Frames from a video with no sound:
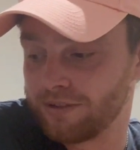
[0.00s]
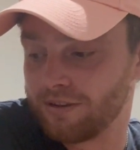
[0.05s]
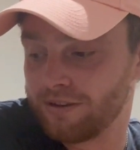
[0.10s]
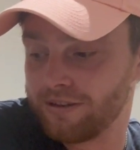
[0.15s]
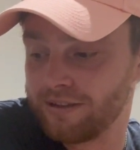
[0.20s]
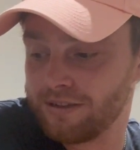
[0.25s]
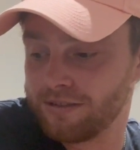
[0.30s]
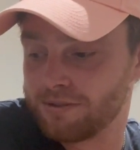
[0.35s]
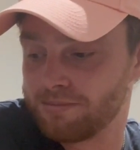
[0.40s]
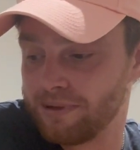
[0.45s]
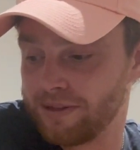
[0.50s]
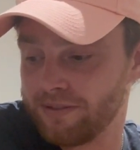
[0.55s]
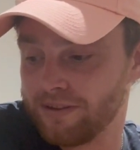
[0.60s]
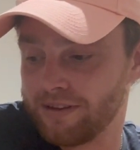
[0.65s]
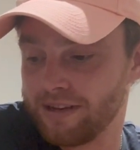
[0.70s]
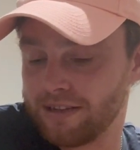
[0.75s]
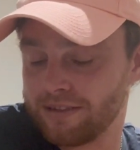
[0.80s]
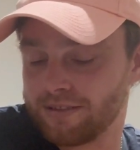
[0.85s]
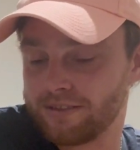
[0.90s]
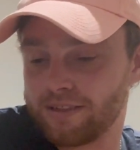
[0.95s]
then spent the
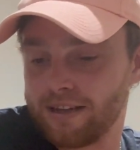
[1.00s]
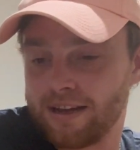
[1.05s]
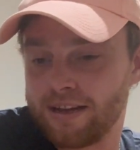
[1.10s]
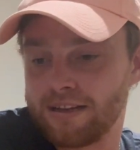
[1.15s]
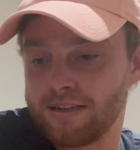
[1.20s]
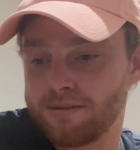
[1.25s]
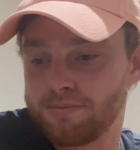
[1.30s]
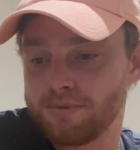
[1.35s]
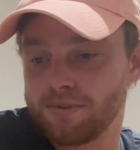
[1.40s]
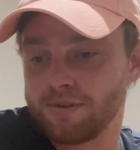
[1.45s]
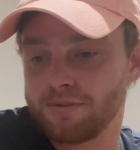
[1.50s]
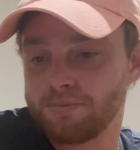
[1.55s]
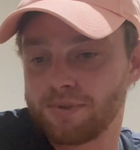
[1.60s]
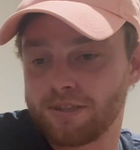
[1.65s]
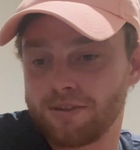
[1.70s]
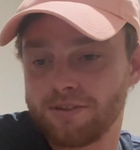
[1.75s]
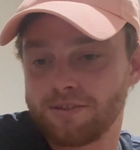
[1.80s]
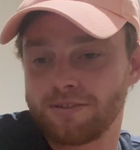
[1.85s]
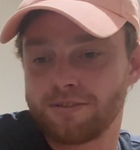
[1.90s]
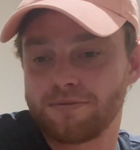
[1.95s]
next day, but
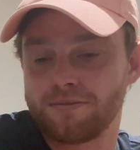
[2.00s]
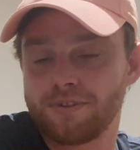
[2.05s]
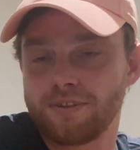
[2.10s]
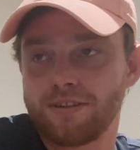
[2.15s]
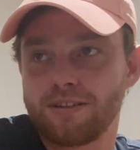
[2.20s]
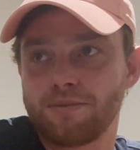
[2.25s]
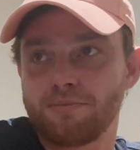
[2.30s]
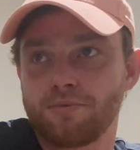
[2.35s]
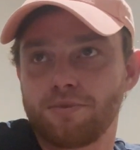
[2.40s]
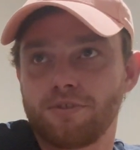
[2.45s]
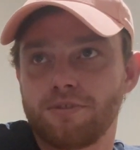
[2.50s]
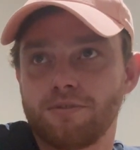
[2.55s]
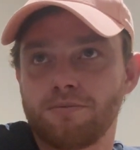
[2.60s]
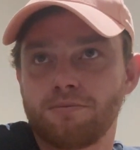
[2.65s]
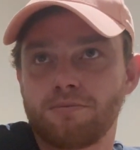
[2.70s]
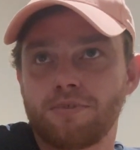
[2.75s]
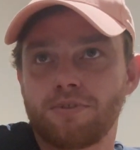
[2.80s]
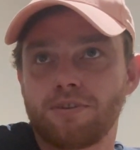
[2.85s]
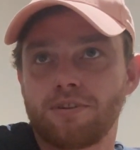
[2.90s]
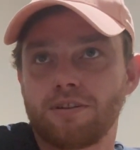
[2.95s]
because of the
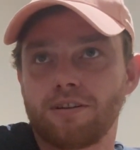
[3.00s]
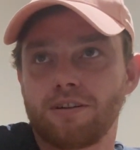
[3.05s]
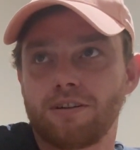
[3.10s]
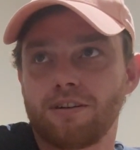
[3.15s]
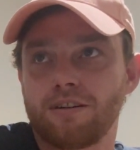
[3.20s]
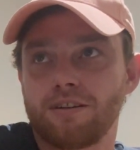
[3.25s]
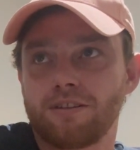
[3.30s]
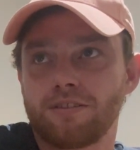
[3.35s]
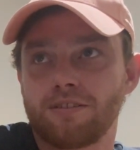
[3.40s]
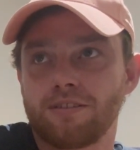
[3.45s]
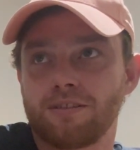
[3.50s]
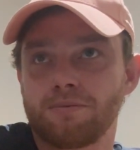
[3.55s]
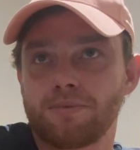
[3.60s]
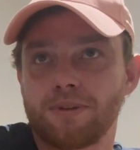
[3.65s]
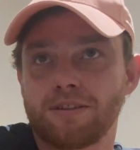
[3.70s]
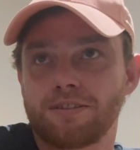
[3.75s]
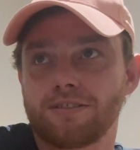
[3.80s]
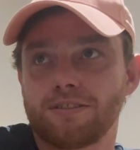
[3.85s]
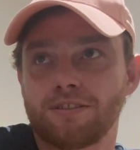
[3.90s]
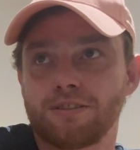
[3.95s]
Librium, I
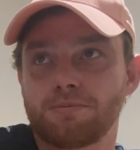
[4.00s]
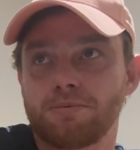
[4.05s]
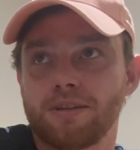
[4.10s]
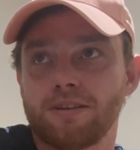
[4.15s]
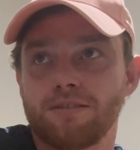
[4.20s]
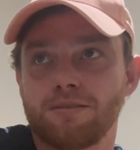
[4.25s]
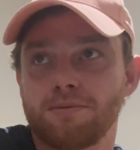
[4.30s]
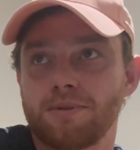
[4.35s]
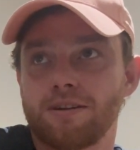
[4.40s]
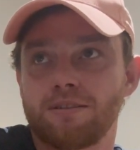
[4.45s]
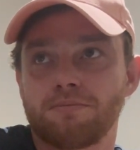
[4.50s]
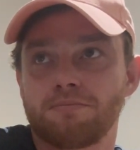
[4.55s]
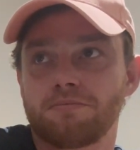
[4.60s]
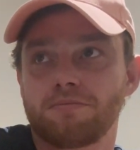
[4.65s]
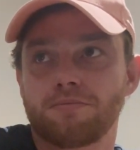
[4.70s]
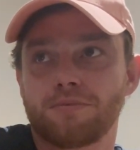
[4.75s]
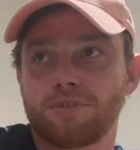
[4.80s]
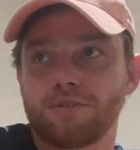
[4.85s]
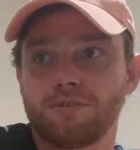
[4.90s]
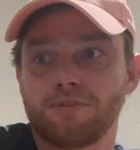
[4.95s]
basically spent about
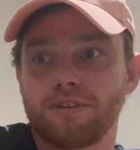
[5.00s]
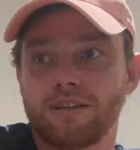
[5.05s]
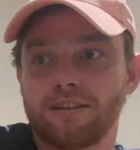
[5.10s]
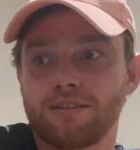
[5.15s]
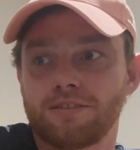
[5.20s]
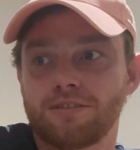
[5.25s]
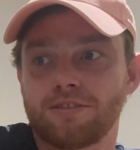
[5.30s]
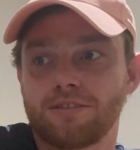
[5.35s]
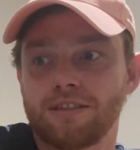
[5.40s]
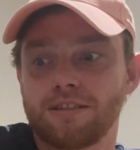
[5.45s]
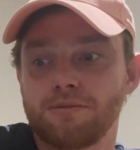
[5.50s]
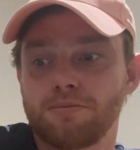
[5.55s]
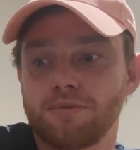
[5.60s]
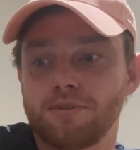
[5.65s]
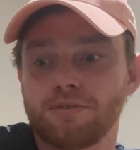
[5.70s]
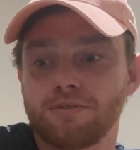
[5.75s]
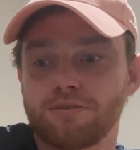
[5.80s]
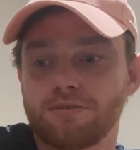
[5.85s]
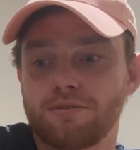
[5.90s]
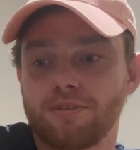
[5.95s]
2 days
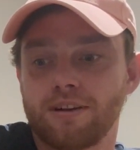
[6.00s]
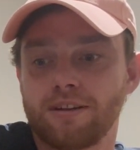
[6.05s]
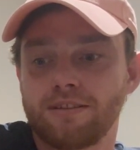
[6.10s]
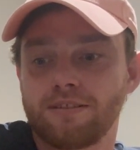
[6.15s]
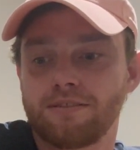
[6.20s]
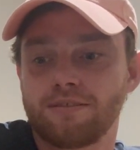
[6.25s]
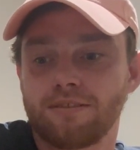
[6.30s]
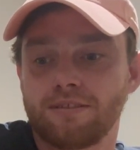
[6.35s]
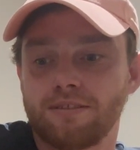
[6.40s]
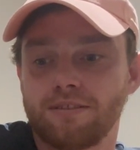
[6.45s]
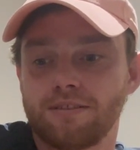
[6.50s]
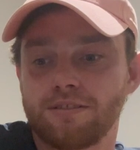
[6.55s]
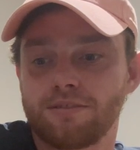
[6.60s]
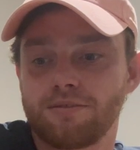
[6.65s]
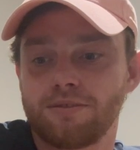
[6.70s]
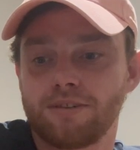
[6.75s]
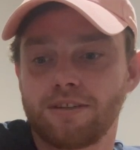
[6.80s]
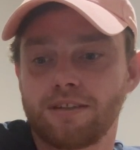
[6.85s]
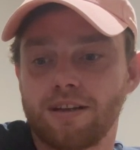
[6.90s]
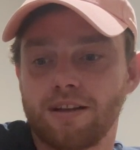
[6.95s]
sleeping straight in this
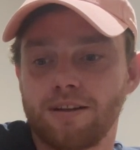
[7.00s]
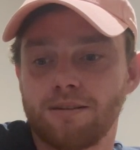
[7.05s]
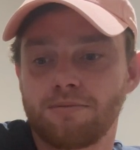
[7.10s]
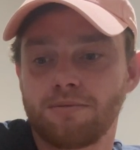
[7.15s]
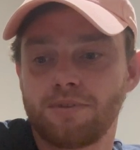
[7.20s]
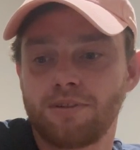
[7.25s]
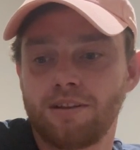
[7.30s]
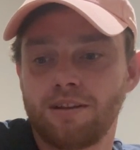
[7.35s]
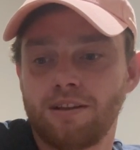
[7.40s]
rehab.